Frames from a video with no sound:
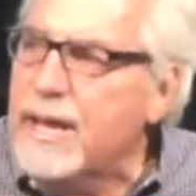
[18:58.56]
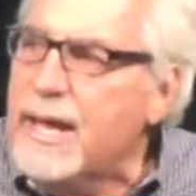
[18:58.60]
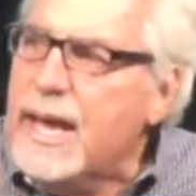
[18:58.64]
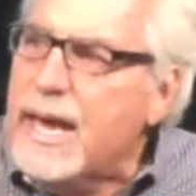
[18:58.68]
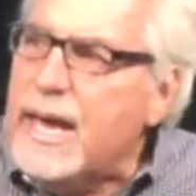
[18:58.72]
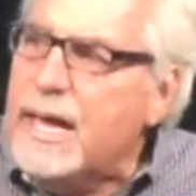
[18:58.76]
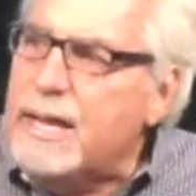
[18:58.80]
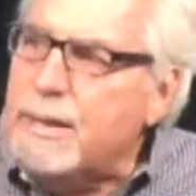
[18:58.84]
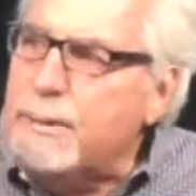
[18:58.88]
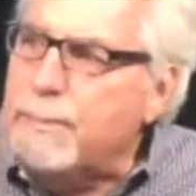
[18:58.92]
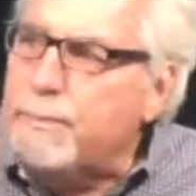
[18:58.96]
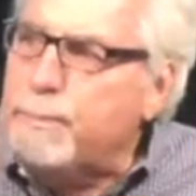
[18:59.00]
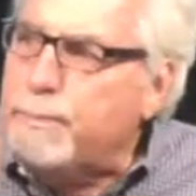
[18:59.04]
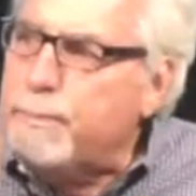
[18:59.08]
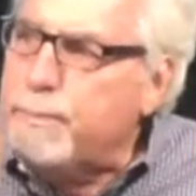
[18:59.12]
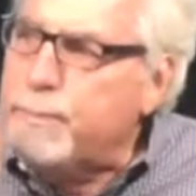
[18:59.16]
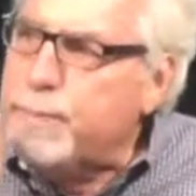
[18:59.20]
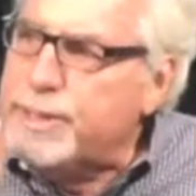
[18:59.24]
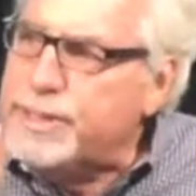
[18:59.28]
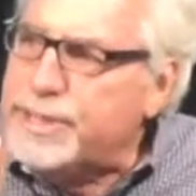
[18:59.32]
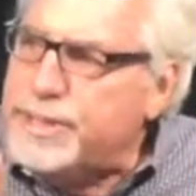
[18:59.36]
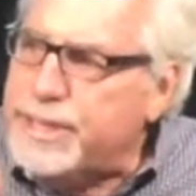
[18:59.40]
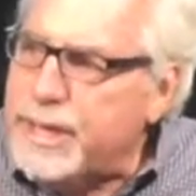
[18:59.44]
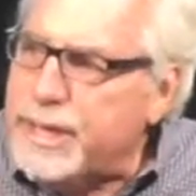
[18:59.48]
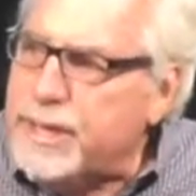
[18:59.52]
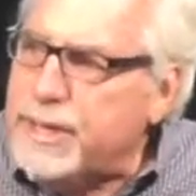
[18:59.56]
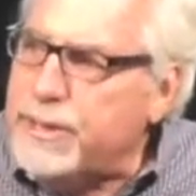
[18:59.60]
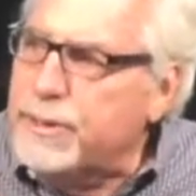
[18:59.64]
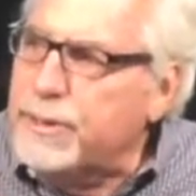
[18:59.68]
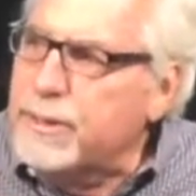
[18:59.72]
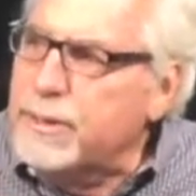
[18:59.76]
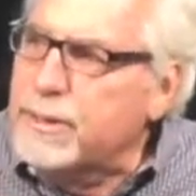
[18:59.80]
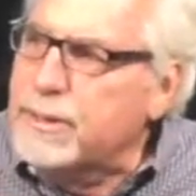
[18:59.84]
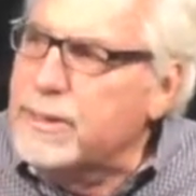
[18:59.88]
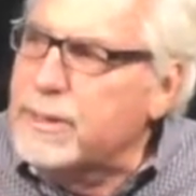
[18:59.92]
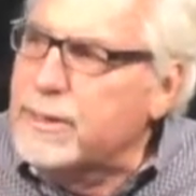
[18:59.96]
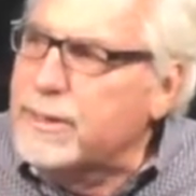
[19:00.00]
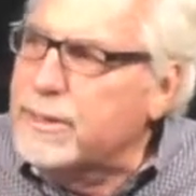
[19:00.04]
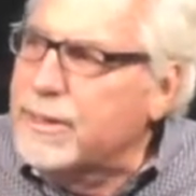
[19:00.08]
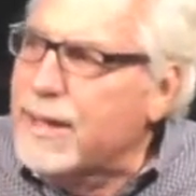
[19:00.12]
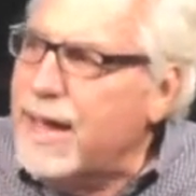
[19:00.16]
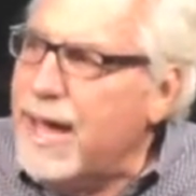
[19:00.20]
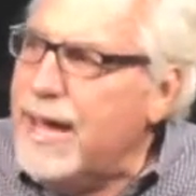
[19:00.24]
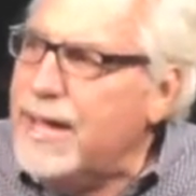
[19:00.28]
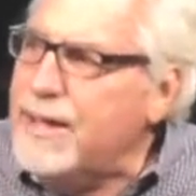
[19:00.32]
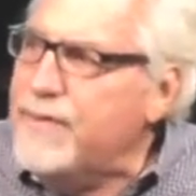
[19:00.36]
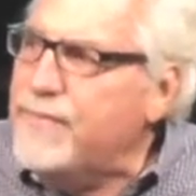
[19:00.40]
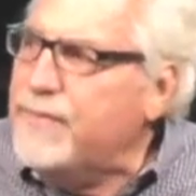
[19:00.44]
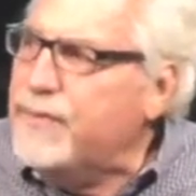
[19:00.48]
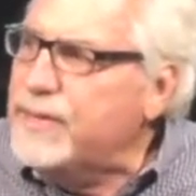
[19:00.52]
and in particular,
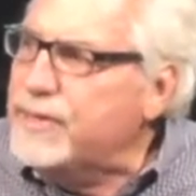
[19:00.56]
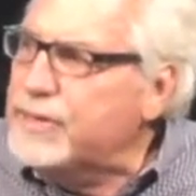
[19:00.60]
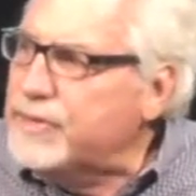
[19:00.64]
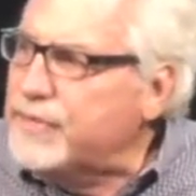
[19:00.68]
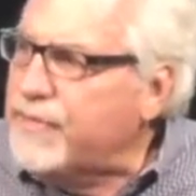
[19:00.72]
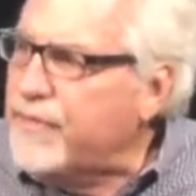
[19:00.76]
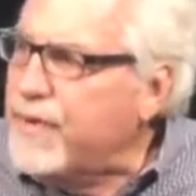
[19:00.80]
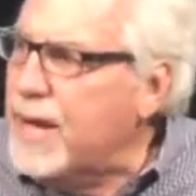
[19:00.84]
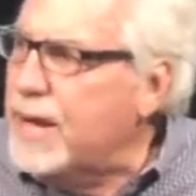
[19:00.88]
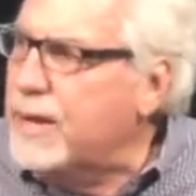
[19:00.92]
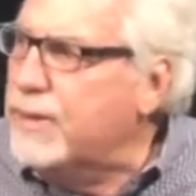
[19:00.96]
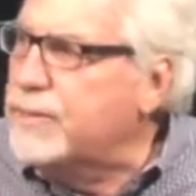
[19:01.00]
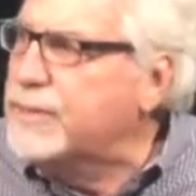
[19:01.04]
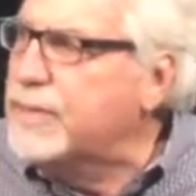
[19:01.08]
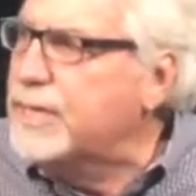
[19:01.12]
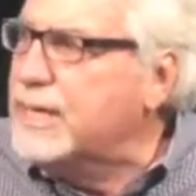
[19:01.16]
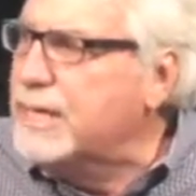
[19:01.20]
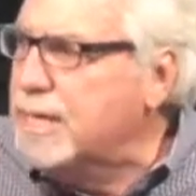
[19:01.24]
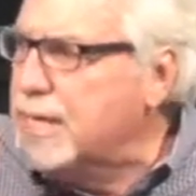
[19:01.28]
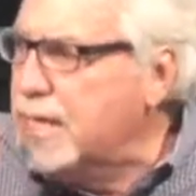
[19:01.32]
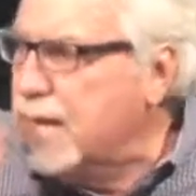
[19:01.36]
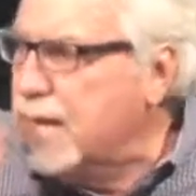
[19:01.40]
life is found in